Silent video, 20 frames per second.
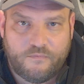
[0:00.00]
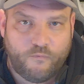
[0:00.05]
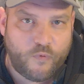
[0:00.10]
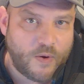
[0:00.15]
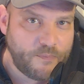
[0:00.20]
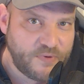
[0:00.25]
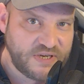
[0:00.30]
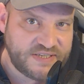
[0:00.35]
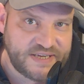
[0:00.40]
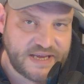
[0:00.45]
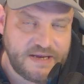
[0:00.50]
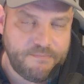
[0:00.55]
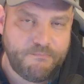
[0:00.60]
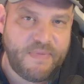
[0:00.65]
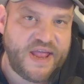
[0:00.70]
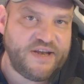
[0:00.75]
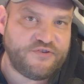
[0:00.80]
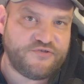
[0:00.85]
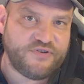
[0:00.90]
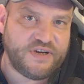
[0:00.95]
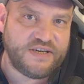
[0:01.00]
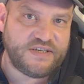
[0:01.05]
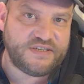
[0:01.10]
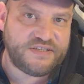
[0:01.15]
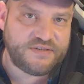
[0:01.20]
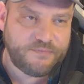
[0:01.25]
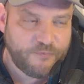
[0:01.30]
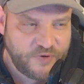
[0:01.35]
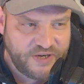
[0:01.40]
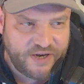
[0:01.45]
When we say
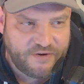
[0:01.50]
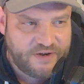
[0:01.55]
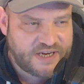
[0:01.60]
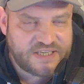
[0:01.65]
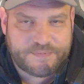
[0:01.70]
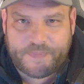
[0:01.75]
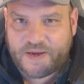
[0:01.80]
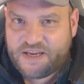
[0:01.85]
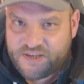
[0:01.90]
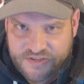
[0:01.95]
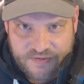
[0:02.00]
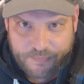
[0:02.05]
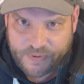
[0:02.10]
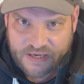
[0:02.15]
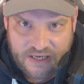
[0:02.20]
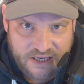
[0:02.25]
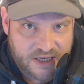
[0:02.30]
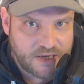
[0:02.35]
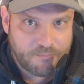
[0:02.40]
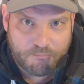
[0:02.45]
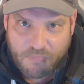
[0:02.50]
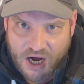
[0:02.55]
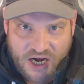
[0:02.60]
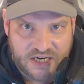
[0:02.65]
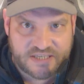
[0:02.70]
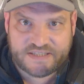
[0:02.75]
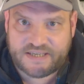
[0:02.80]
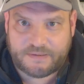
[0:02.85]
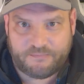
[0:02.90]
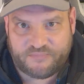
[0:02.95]
metrics, we don't expect you to be
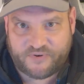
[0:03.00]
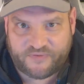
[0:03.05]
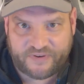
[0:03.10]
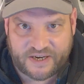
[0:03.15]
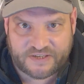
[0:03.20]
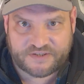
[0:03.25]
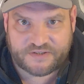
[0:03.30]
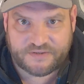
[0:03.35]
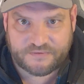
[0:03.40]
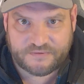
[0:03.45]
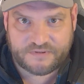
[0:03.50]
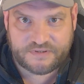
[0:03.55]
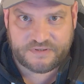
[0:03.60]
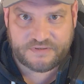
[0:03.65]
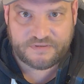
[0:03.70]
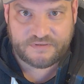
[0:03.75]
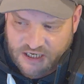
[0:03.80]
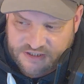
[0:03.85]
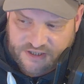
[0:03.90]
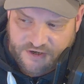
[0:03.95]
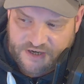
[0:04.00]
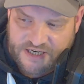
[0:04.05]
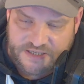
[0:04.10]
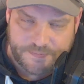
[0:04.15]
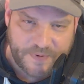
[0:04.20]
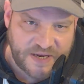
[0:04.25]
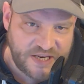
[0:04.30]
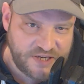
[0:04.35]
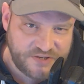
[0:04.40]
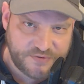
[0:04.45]
marketing professionals. I don't
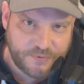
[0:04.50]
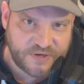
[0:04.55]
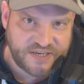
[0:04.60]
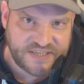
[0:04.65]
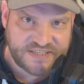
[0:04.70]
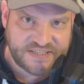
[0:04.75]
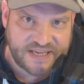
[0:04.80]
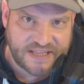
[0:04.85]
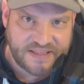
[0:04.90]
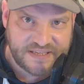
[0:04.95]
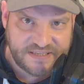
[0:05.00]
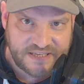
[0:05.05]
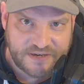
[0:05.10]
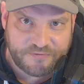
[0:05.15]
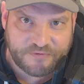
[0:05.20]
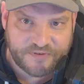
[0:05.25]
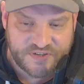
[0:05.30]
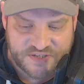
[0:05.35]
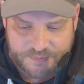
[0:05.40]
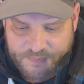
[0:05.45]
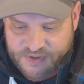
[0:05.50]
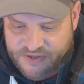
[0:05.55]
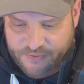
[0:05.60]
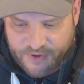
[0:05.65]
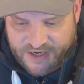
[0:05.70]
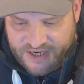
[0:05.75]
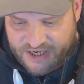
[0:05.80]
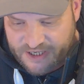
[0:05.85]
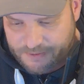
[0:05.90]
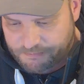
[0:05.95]
expect you to understand the difference
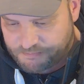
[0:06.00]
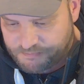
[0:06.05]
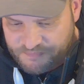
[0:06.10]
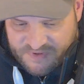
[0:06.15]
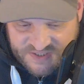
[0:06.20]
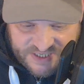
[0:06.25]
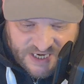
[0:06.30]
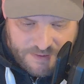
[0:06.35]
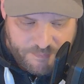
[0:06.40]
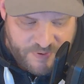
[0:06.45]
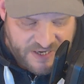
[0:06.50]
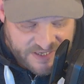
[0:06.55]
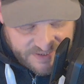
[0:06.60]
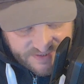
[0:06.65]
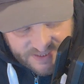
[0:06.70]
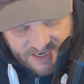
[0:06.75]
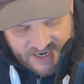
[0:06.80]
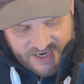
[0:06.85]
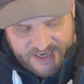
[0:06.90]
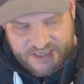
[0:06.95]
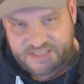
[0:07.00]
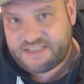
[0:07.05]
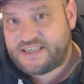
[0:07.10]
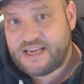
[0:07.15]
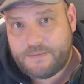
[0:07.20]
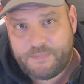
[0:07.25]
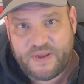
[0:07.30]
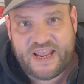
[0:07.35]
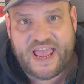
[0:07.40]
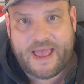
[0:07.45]
between a CPC and a
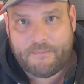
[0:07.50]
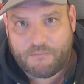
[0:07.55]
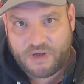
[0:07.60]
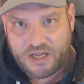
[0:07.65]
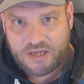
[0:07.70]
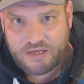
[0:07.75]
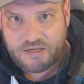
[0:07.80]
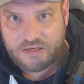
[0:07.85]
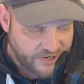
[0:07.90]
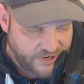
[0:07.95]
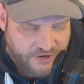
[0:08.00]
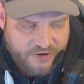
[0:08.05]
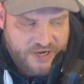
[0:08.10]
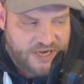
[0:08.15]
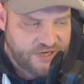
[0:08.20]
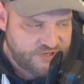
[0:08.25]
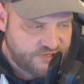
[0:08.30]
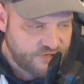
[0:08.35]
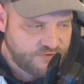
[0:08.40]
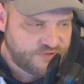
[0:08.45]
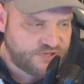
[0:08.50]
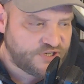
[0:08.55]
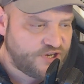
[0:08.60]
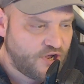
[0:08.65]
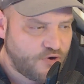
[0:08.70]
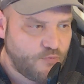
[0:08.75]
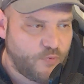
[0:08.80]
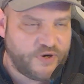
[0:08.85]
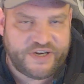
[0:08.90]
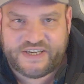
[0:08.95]
CPM. I don't need you to
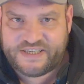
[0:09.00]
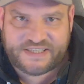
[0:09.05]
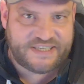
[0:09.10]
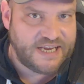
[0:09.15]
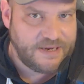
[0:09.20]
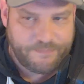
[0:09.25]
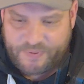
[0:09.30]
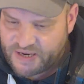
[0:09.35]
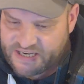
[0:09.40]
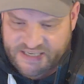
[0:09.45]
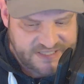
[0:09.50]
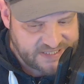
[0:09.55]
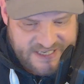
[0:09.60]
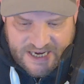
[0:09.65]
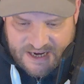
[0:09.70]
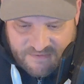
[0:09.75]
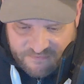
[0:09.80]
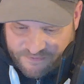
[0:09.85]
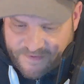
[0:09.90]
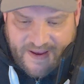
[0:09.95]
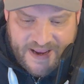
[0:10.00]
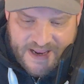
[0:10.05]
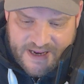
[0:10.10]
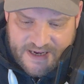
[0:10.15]
know what a CPCV